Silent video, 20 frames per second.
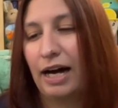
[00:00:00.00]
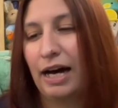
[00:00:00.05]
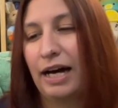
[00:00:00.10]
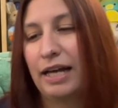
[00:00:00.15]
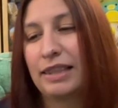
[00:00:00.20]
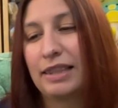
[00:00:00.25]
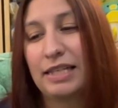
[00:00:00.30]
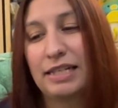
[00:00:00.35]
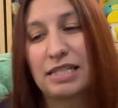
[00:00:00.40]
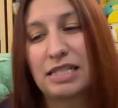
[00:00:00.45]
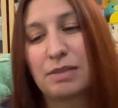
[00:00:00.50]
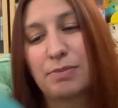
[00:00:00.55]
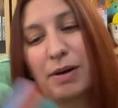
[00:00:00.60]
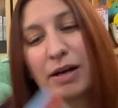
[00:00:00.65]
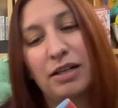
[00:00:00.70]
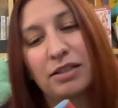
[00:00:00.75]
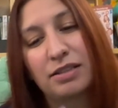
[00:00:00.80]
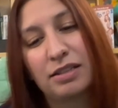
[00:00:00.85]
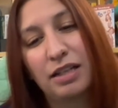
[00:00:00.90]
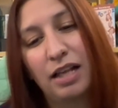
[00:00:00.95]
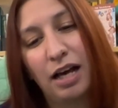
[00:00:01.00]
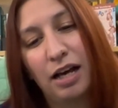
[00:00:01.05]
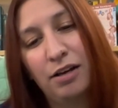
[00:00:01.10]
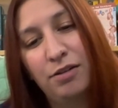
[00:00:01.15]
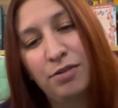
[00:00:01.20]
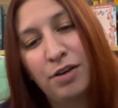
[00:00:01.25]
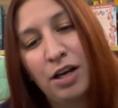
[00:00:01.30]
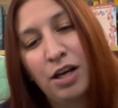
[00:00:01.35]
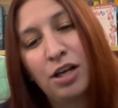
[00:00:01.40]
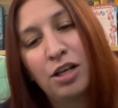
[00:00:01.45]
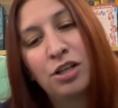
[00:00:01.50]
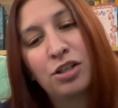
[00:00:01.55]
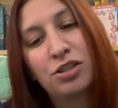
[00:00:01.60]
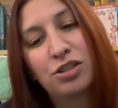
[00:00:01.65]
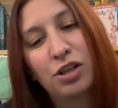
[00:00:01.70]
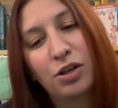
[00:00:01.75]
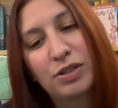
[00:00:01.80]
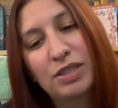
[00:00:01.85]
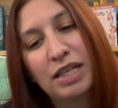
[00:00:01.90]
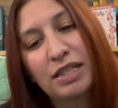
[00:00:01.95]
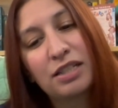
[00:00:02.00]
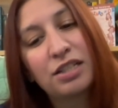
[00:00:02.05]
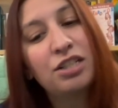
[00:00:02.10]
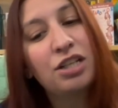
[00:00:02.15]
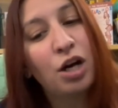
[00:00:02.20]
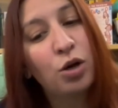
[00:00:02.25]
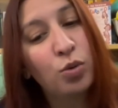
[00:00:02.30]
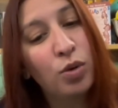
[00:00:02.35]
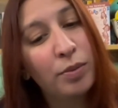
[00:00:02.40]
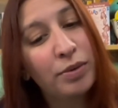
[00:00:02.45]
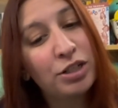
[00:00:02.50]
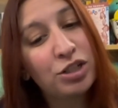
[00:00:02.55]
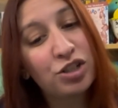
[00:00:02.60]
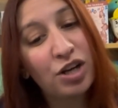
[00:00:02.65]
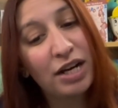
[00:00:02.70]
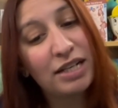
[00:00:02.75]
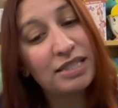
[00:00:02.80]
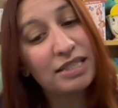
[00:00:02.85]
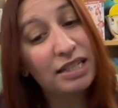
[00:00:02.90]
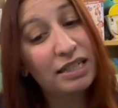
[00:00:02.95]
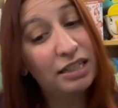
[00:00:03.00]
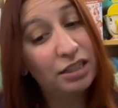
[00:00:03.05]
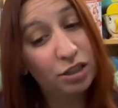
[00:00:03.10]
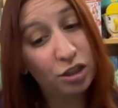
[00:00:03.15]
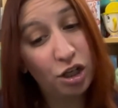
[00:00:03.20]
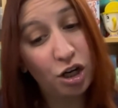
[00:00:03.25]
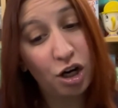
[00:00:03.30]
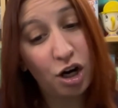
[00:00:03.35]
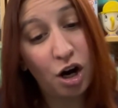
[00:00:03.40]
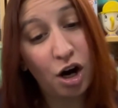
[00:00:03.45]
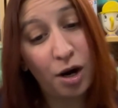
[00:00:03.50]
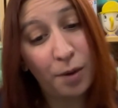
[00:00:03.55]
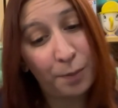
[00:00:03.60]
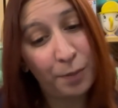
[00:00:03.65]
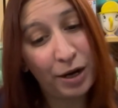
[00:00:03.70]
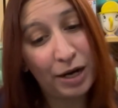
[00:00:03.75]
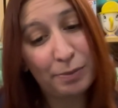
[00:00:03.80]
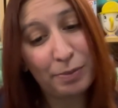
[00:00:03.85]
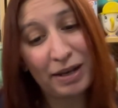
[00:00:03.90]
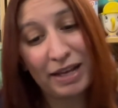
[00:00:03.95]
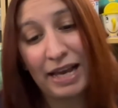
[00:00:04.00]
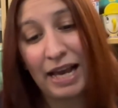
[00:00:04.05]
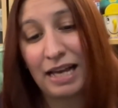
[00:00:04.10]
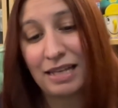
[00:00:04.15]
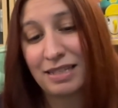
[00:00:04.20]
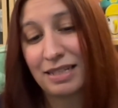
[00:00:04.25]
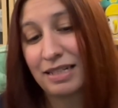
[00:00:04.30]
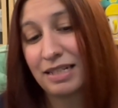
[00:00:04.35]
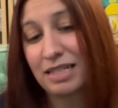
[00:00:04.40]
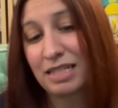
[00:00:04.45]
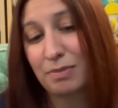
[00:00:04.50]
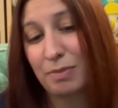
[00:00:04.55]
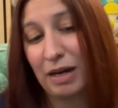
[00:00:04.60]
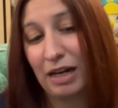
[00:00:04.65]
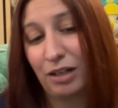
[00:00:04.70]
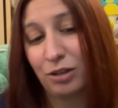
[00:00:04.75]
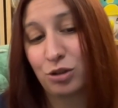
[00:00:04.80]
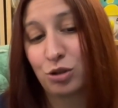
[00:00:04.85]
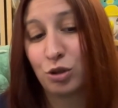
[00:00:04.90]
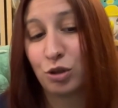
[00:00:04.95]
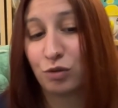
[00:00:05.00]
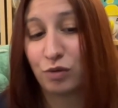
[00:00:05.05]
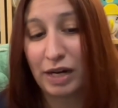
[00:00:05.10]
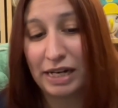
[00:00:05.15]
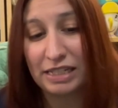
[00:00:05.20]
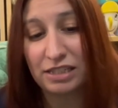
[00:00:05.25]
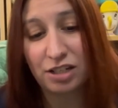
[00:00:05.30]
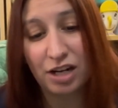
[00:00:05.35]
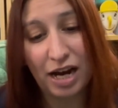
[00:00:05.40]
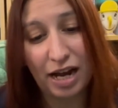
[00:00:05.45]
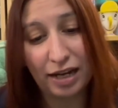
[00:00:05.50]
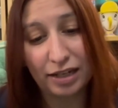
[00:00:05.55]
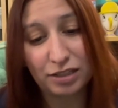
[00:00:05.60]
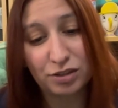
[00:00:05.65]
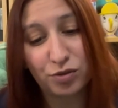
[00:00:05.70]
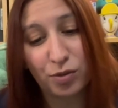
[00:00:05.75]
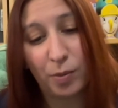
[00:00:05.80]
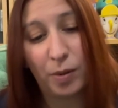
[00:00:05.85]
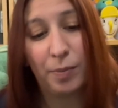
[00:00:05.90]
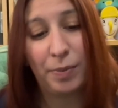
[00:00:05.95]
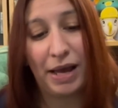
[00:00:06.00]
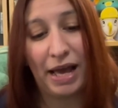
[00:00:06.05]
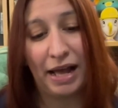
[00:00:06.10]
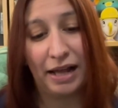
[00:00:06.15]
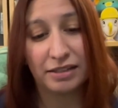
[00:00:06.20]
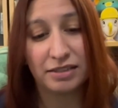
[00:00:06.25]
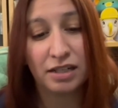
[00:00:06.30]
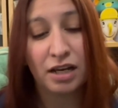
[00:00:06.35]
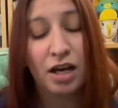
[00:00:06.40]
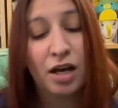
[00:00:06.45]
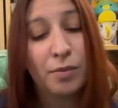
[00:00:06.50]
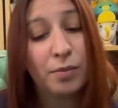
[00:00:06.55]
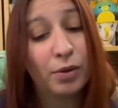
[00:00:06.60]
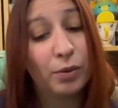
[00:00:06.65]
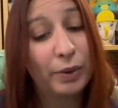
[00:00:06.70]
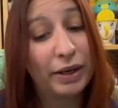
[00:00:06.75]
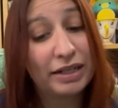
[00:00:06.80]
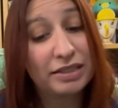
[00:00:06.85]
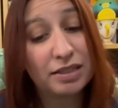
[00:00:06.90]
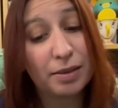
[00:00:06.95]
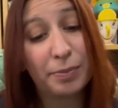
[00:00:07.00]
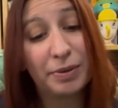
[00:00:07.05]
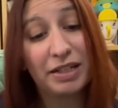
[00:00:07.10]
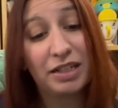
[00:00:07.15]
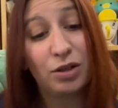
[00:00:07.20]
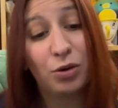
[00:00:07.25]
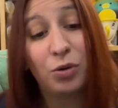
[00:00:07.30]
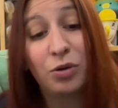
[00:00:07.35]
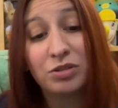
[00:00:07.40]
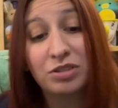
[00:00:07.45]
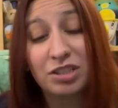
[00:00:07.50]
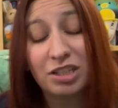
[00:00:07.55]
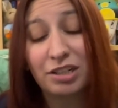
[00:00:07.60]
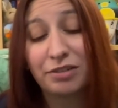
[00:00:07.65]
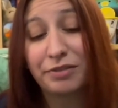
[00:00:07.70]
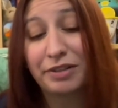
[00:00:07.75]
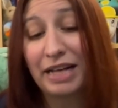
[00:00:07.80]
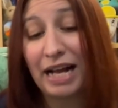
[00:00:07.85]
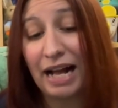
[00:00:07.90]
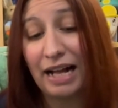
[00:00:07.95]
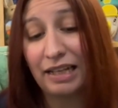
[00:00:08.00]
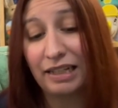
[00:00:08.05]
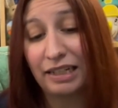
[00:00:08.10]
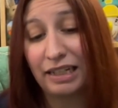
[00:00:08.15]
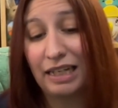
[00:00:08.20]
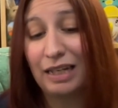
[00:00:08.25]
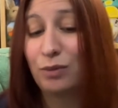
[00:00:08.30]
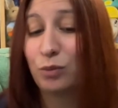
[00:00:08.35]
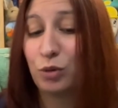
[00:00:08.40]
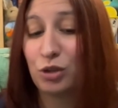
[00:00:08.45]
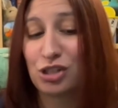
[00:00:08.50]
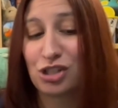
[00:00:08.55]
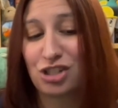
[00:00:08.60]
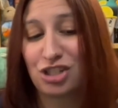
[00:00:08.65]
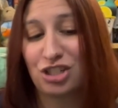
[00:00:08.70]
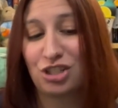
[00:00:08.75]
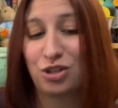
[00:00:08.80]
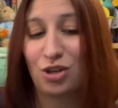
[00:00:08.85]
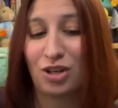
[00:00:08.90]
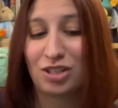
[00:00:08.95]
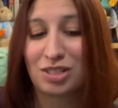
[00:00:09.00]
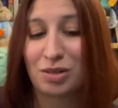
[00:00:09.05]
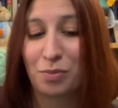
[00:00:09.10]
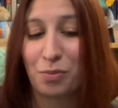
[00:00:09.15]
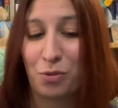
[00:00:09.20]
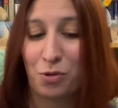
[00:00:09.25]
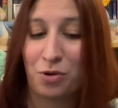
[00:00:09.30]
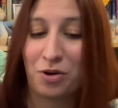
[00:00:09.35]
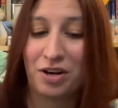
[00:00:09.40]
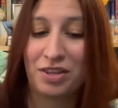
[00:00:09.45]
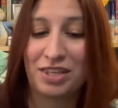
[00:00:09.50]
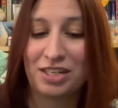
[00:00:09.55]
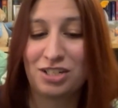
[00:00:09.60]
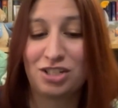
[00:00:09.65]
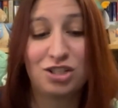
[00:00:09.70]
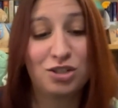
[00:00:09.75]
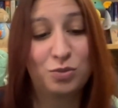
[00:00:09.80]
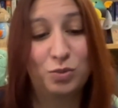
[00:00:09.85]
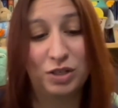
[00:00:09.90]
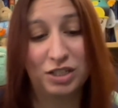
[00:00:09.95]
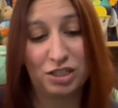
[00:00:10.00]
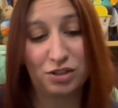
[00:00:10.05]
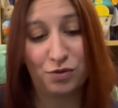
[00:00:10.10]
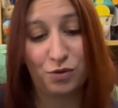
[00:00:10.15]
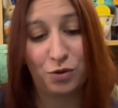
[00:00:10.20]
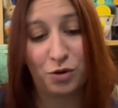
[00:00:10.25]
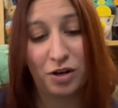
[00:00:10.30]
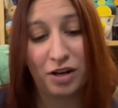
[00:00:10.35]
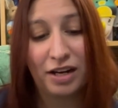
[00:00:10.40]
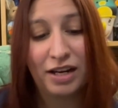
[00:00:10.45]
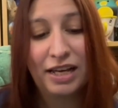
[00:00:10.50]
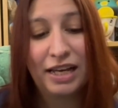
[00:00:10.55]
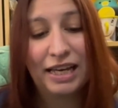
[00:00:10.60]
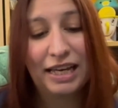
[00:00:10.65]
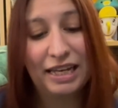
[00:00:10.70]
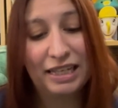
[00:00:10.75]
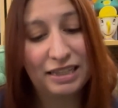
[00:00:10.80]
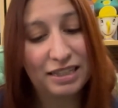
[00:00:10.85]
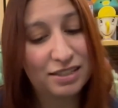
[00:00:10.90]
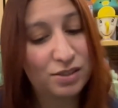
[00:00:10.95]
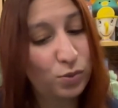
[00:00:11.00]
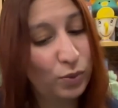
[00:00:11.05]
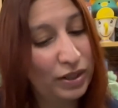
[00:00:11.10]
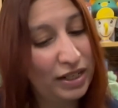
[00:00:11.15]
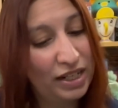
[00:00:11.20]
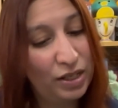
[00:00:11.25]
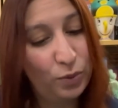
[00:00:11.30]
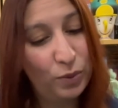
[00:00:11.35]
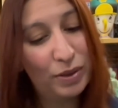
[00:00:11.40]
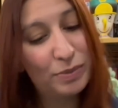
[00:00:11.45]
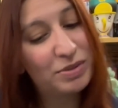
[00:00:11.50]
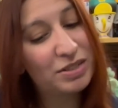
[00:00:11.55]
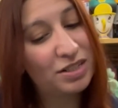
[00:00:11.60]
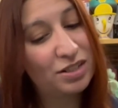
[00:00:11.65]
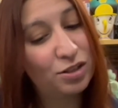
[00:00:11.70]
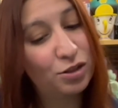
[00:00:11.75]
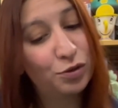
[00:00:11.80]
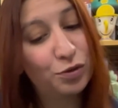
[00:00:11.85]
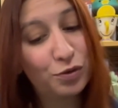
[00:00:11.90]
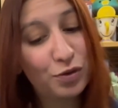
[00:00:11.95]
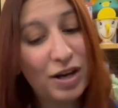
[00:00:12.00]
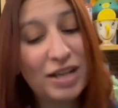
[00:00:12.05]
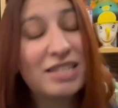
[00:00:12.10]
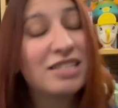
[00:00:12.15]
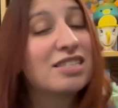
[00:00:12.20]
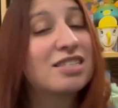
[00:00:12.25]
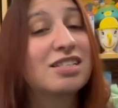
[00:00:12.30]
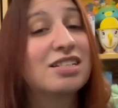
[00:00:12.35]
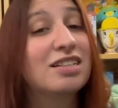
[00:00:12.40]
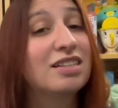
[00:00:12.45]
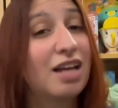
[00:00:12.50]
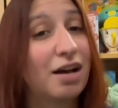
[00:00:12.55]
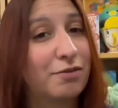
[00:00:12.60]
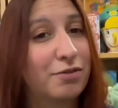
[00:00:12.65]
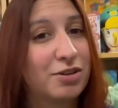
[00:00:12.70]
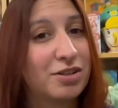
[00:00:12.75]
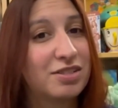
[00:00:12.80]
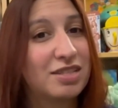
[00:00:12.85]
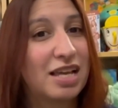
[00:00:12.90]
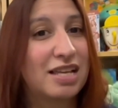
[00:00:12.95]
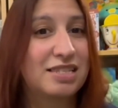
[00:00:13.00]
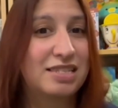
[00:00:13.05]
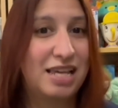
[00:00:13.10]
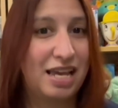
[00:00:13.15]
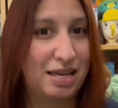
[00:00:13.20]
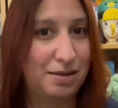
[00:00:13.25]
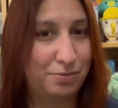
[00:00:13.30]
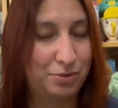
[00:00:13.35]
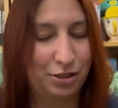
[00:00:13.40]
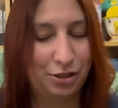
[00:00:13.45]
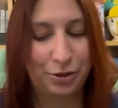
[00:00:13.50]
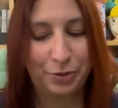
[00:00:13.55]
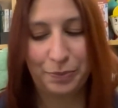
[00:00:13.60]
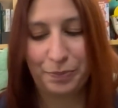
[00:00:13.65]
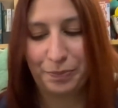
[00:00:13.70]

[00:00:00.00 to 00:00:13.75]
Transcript: This Spells Love. So it says, a young woman tries to heal her heartbreak by casting a spell to erase her ex from her past, but wakes up in an alternate reality in which she's lost more than she wished for in this witty, whimsical Friends to Lovers debut.